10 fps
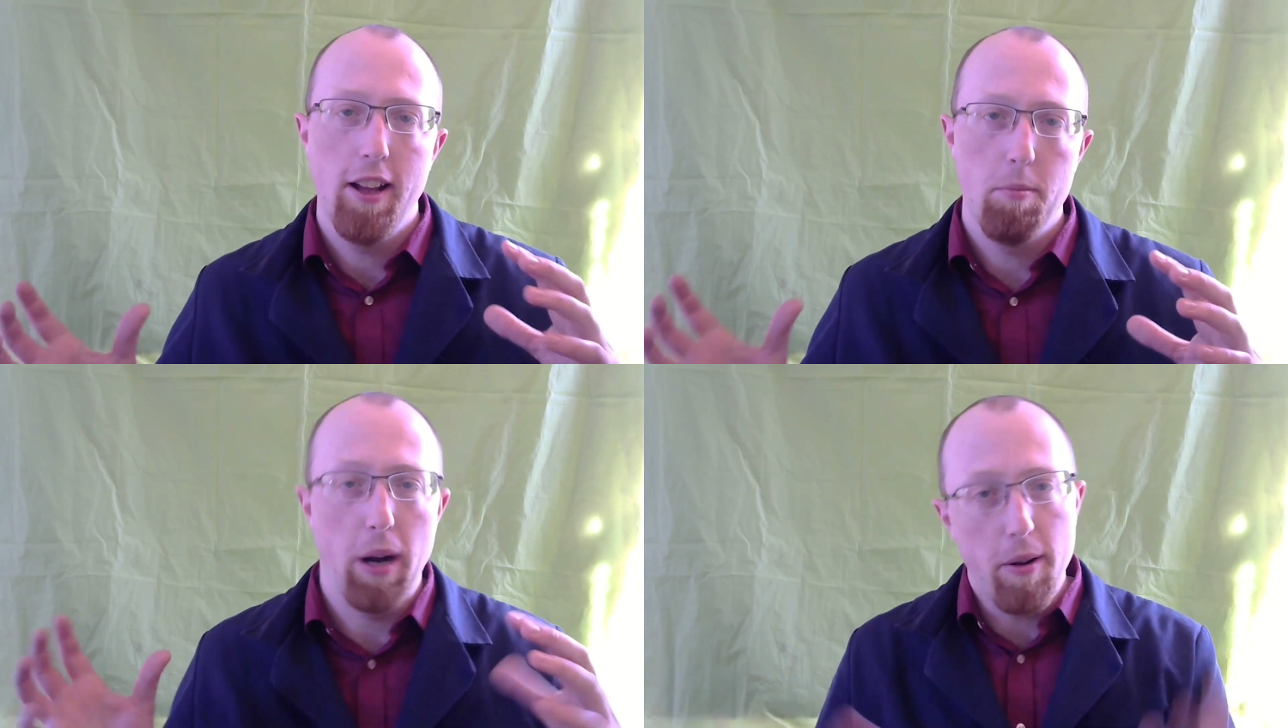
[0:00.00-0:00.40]

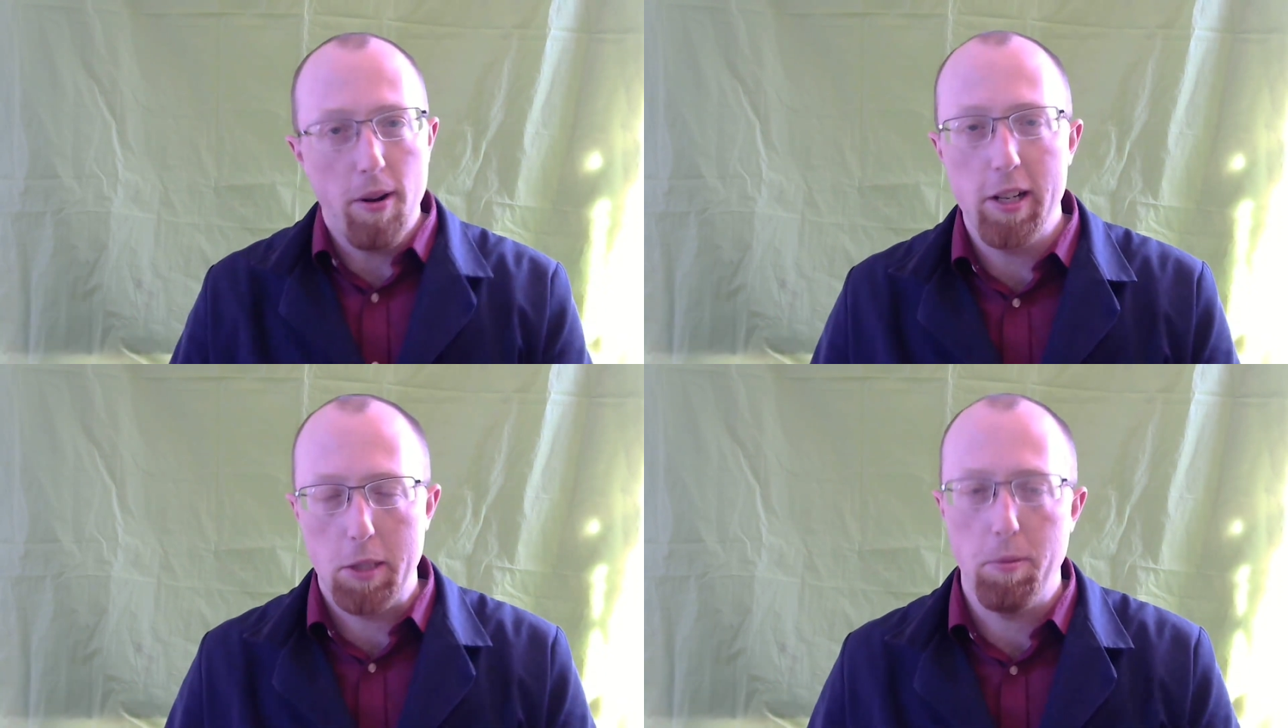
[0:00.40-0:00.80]
but I want
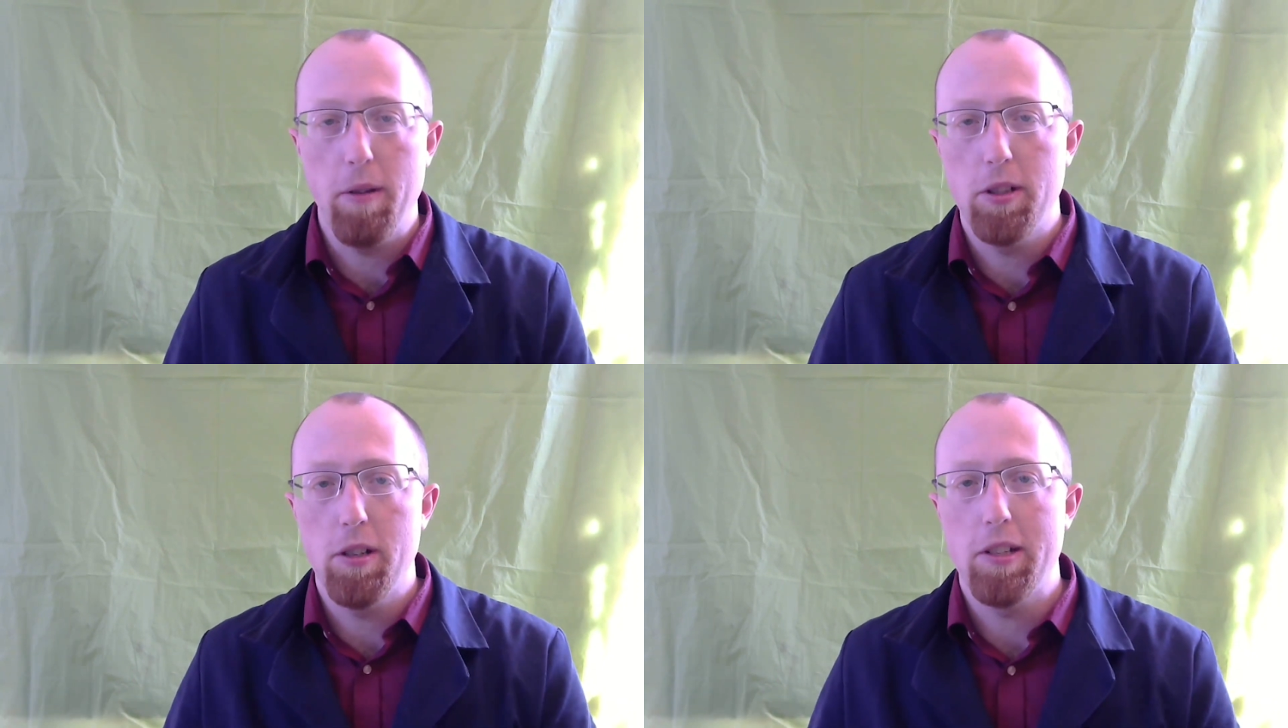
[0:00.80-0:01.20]
to explain
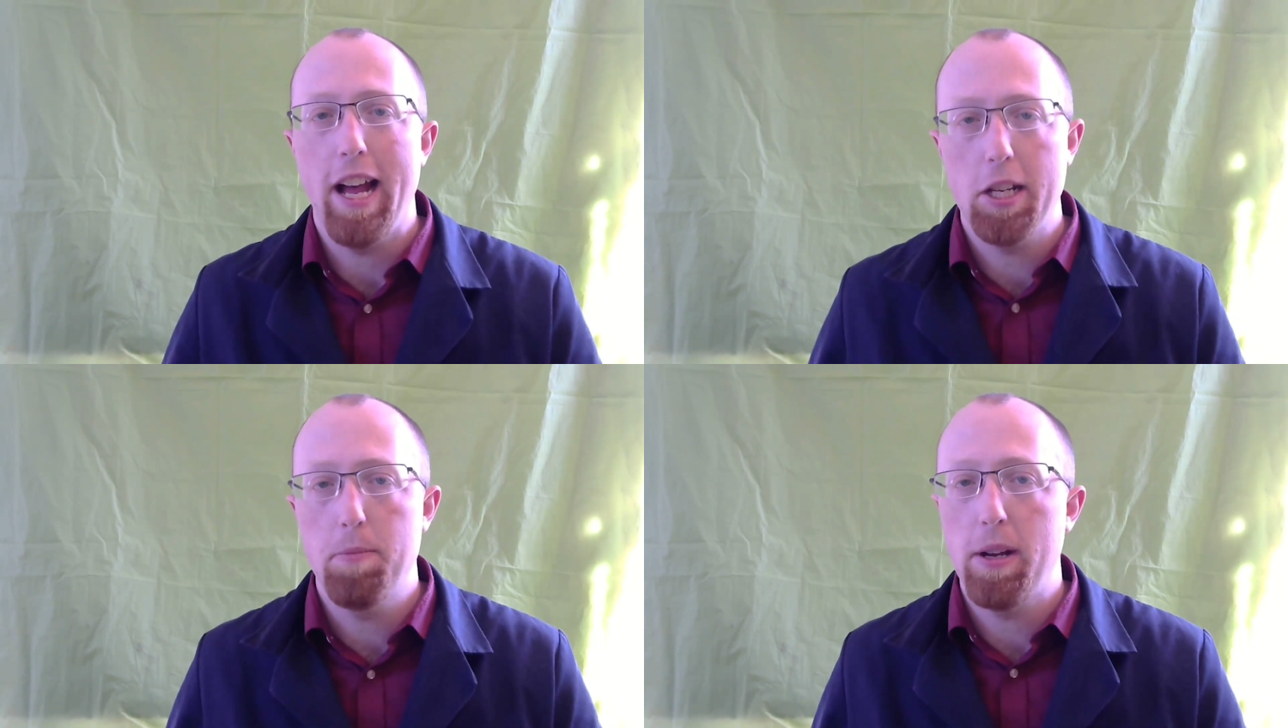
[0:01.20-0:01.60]
what those
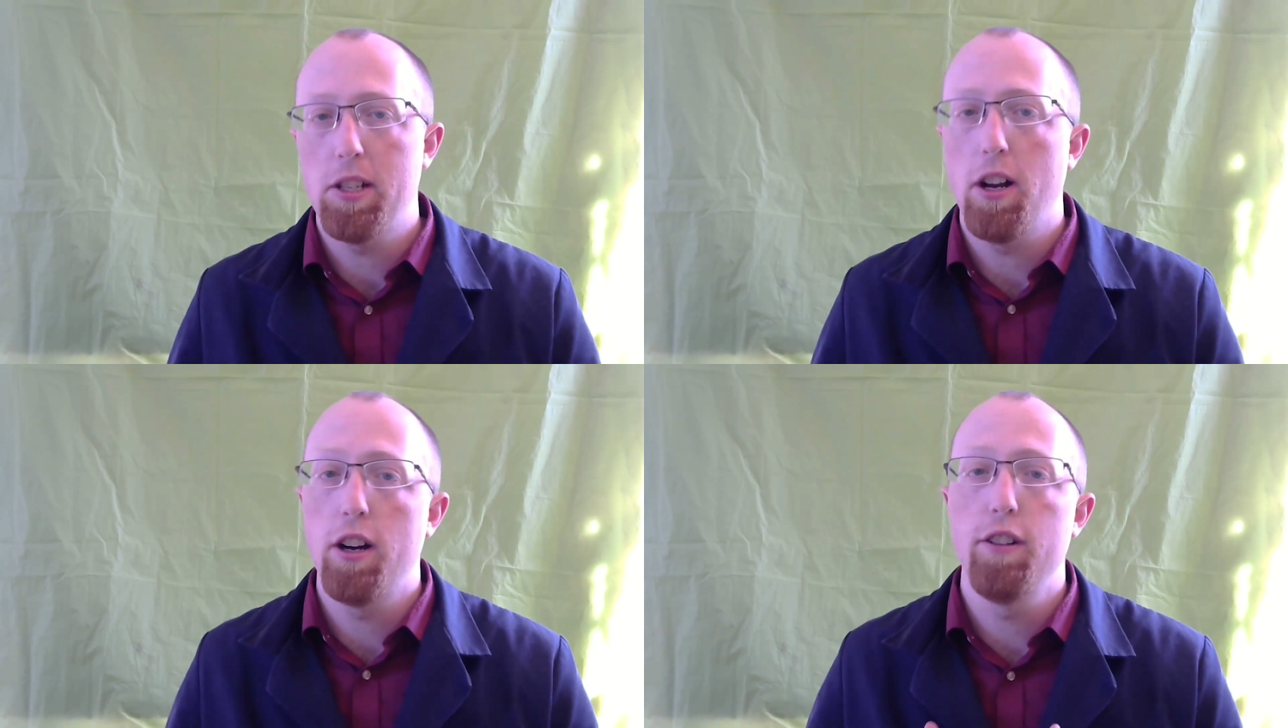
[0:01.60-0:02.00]
aspects
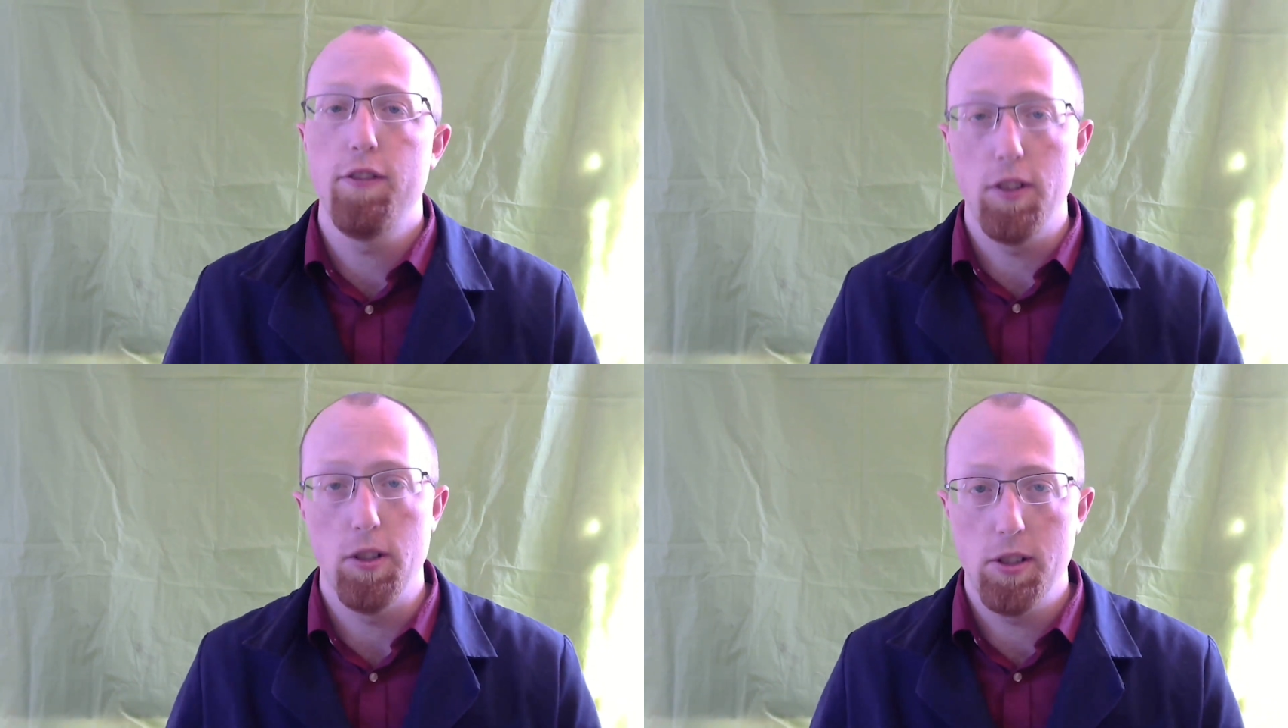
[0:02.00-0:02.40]
are
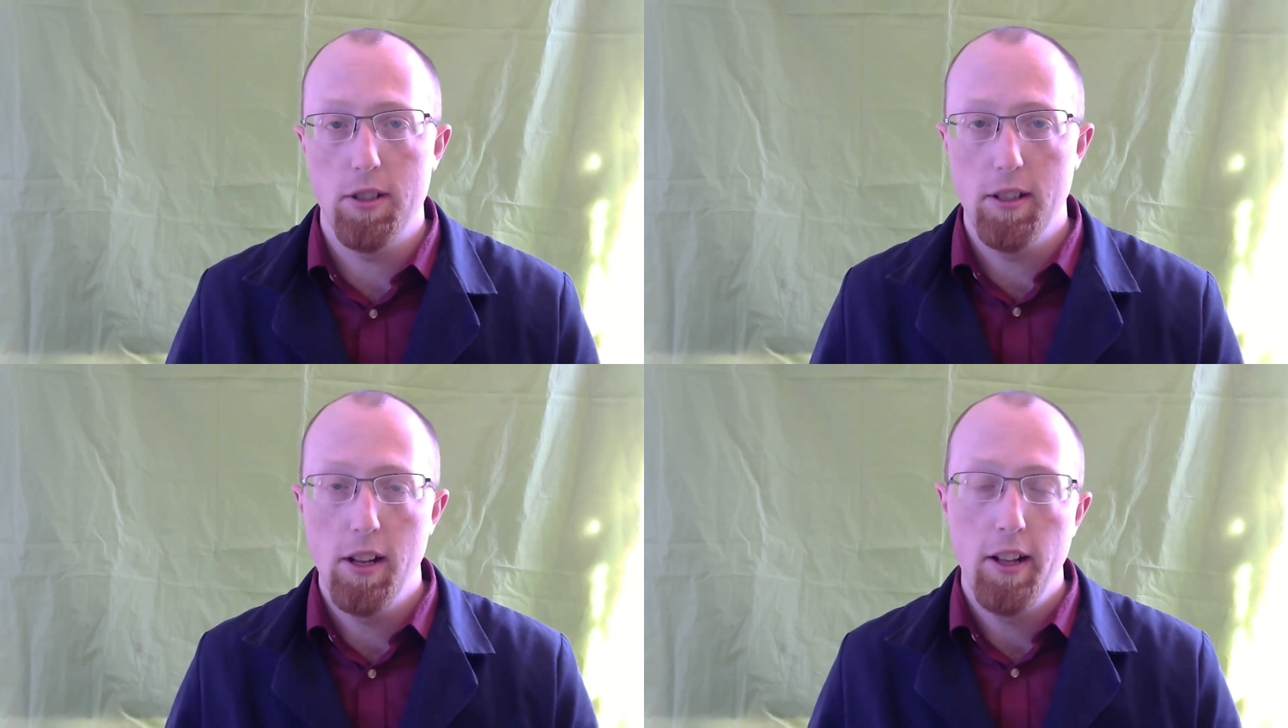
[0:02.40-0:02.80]
first.